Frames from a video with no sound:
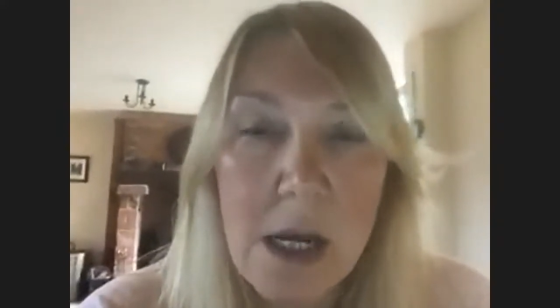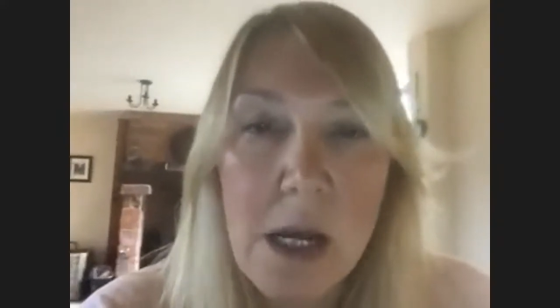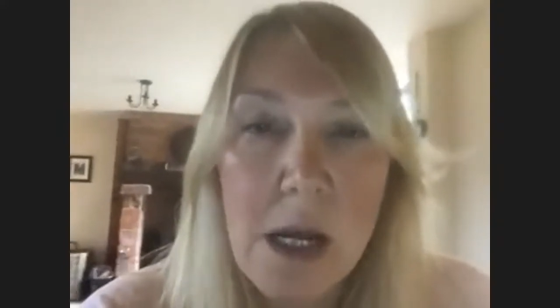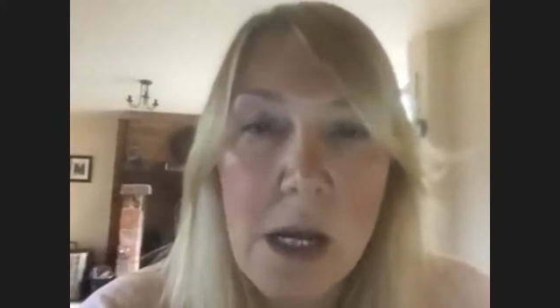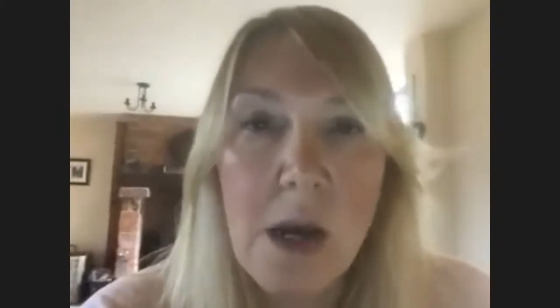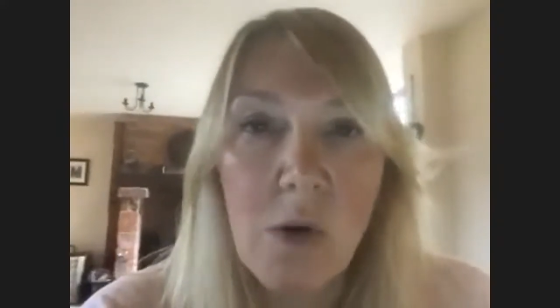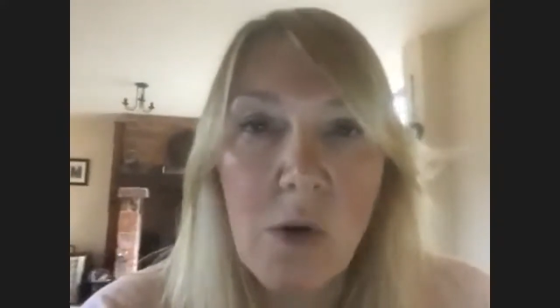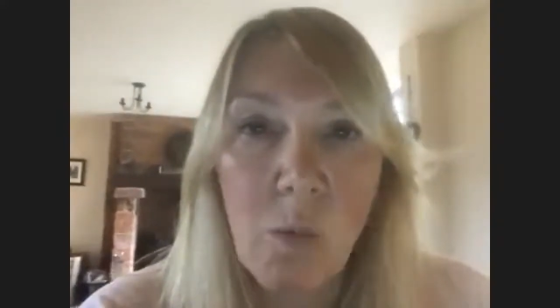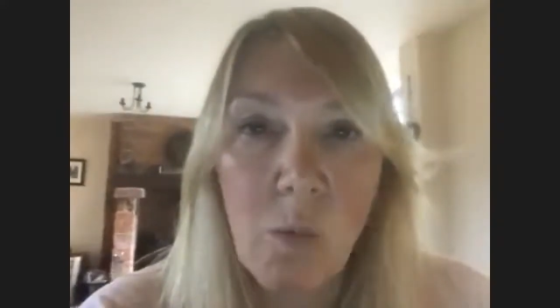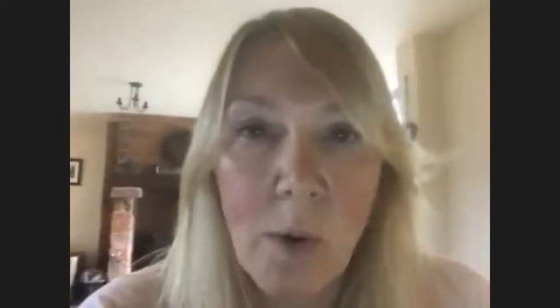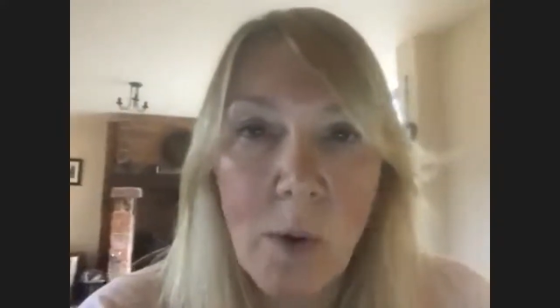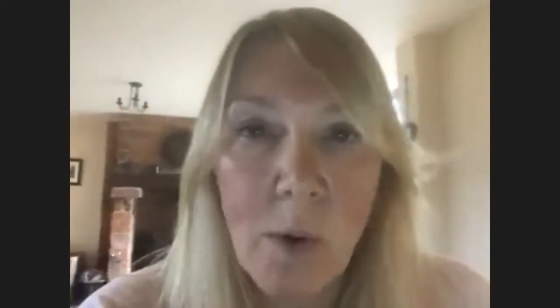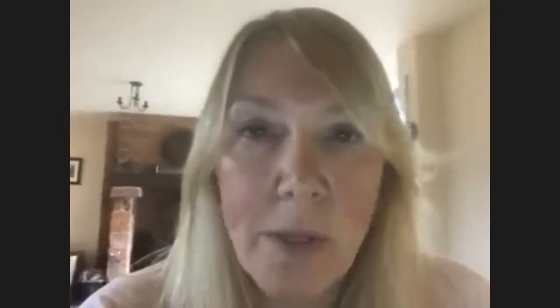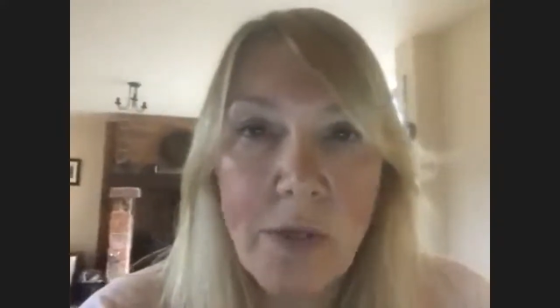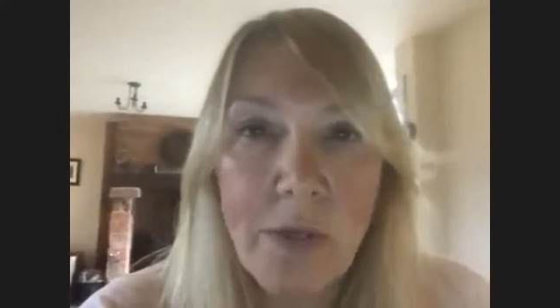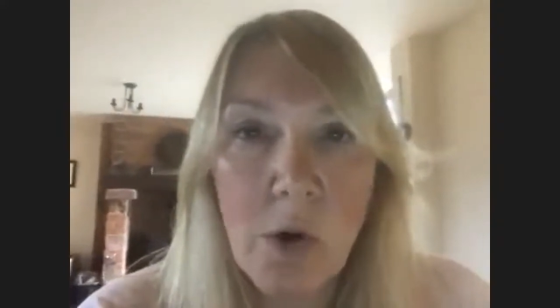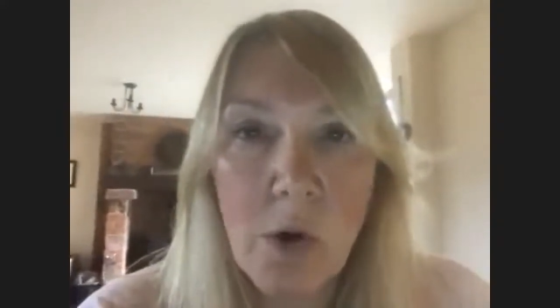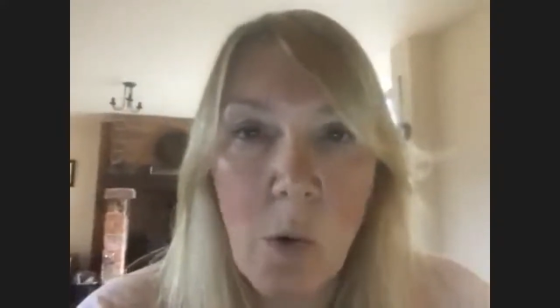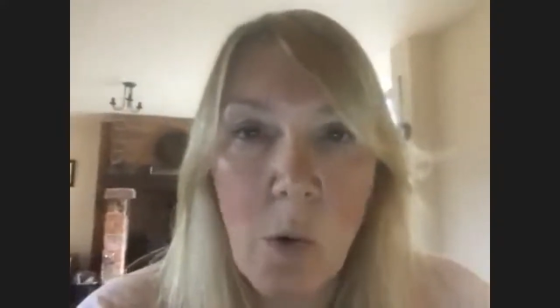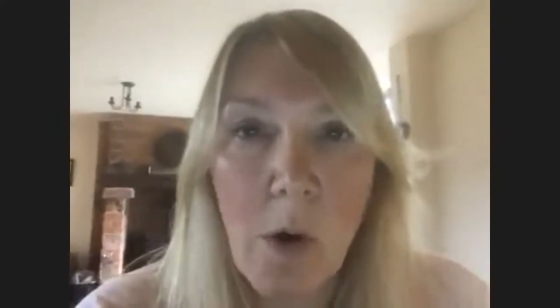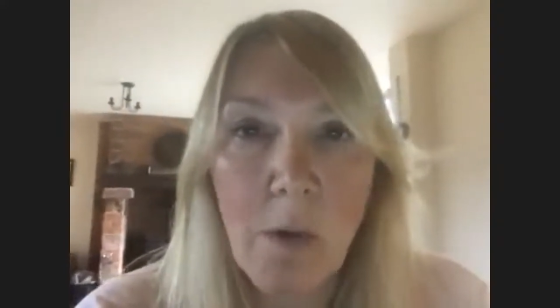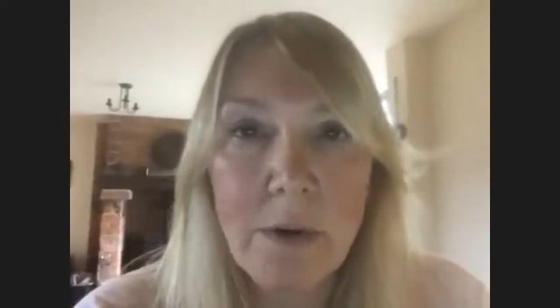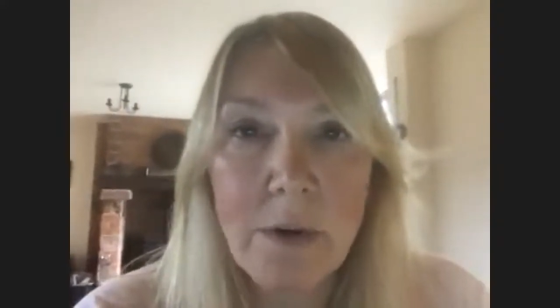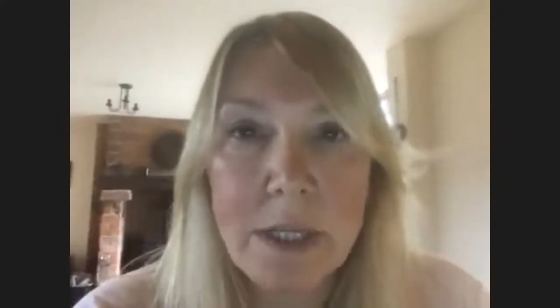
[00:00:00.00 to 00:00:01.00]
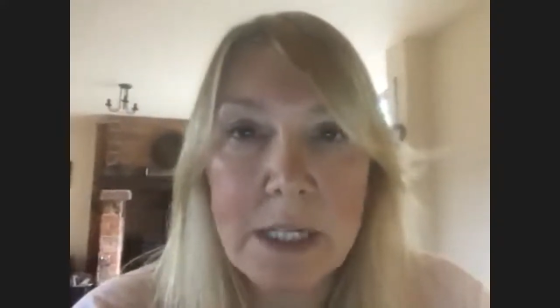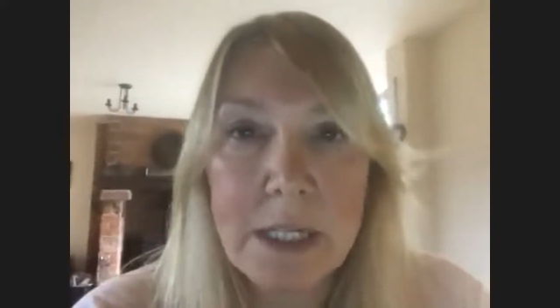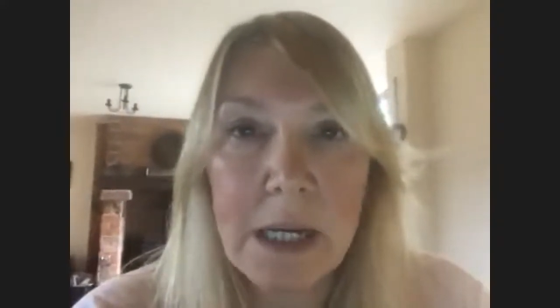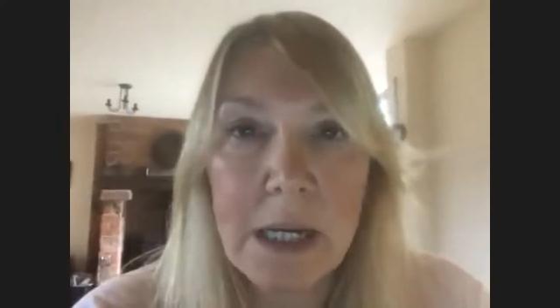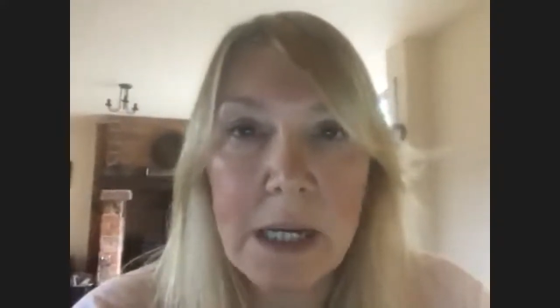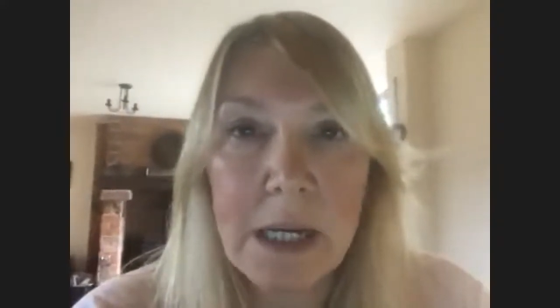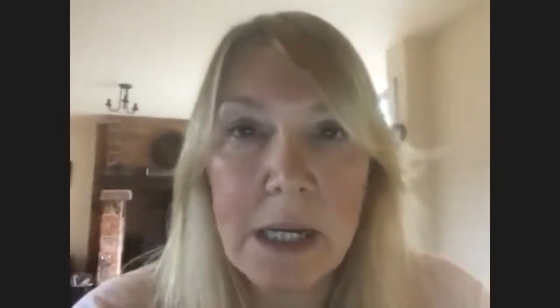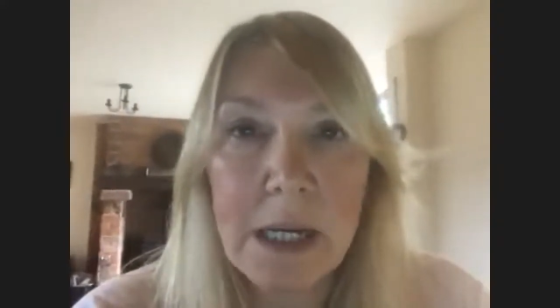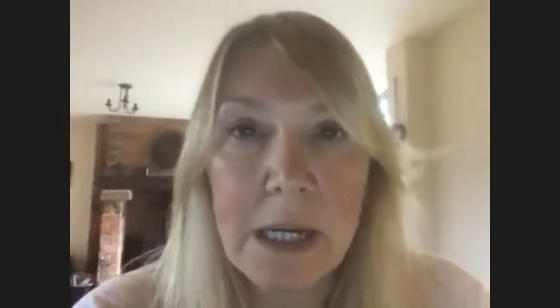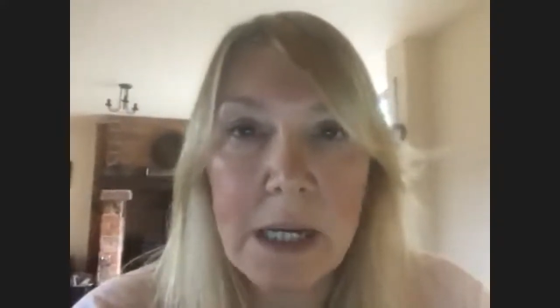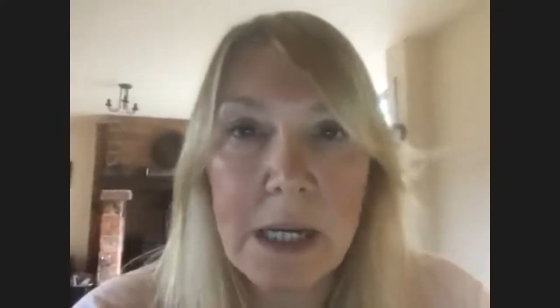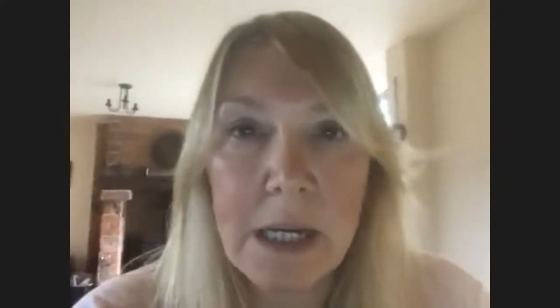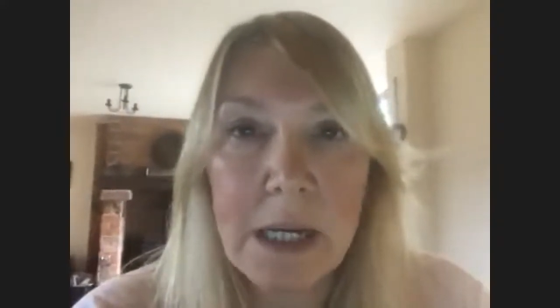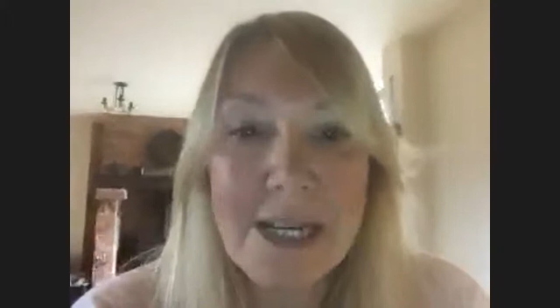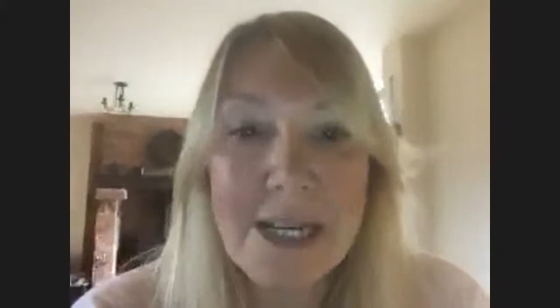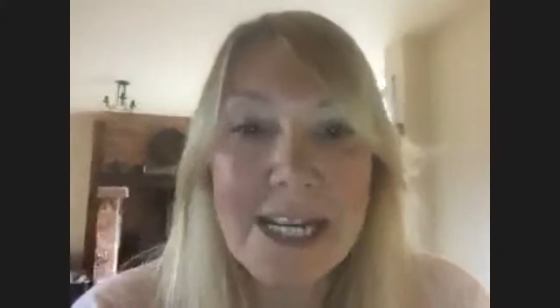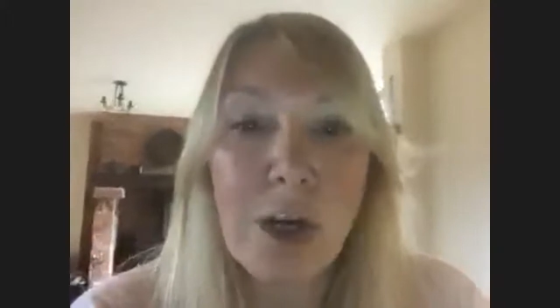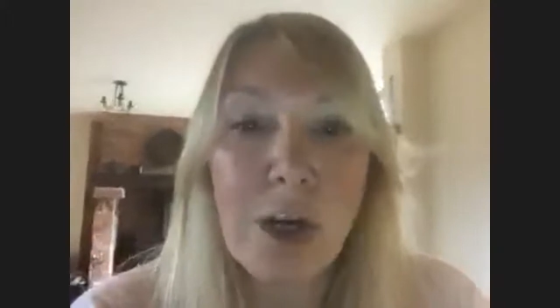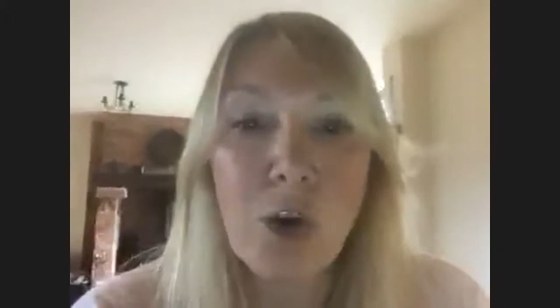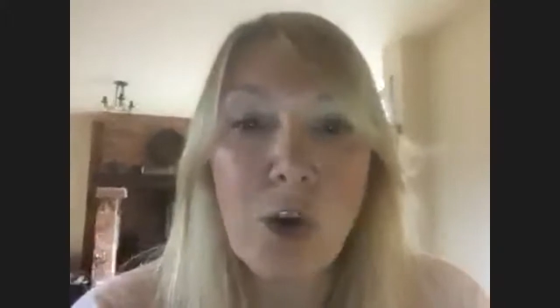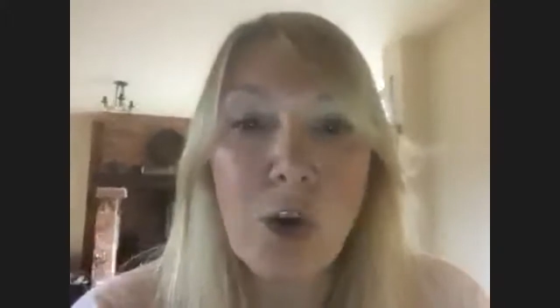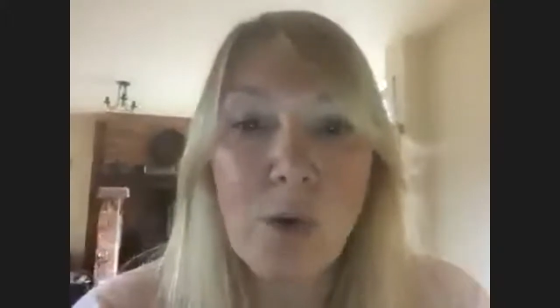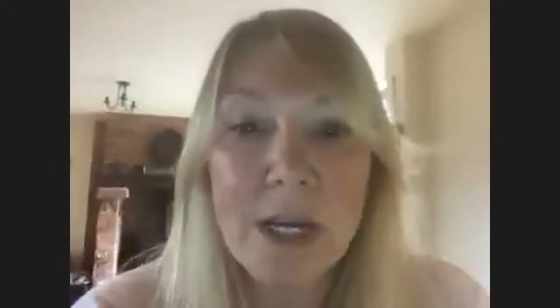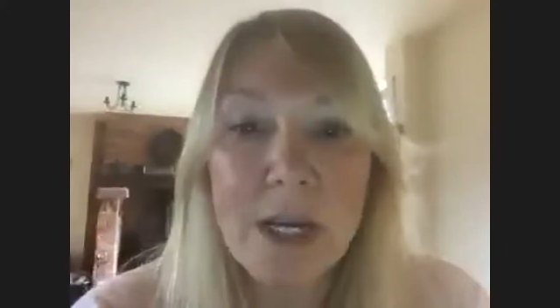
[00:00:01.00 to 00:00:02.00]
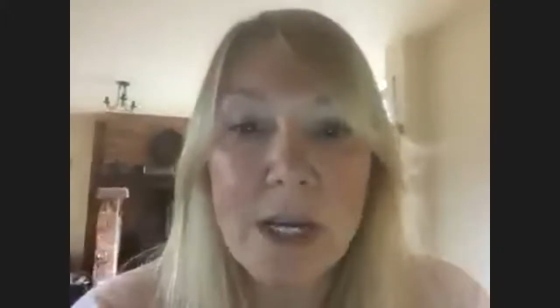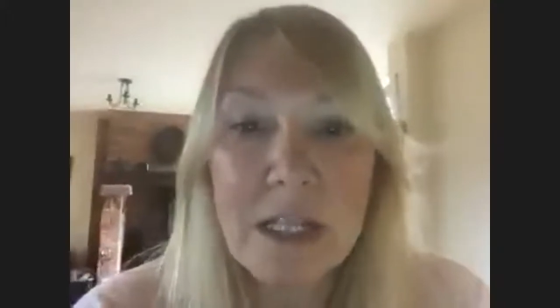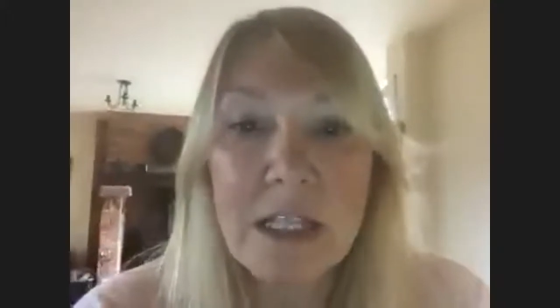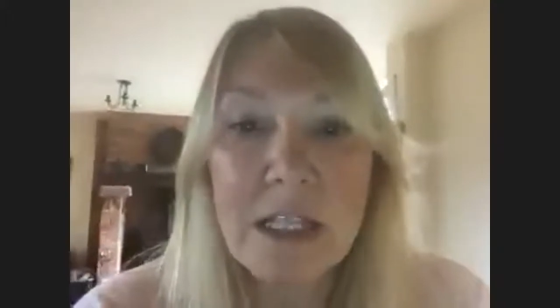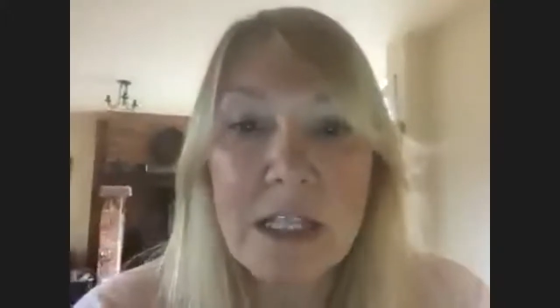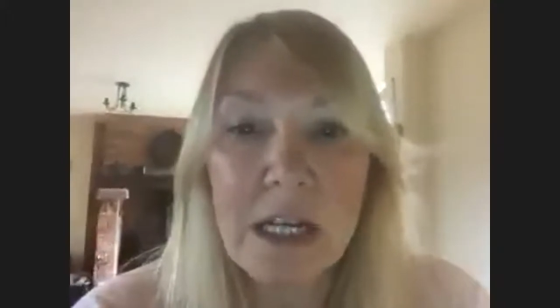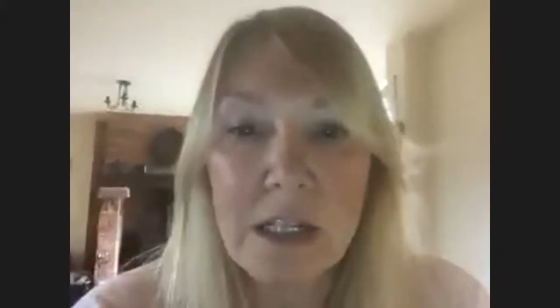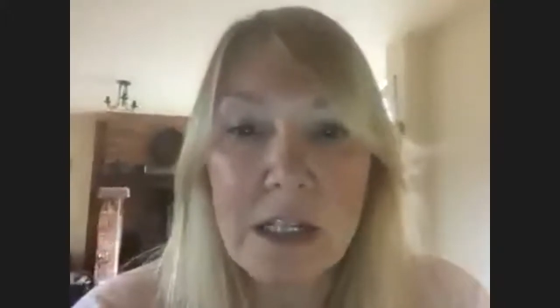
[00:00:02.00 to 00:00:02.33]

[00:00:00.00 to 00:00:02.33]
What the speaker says: with the quarantine period increasing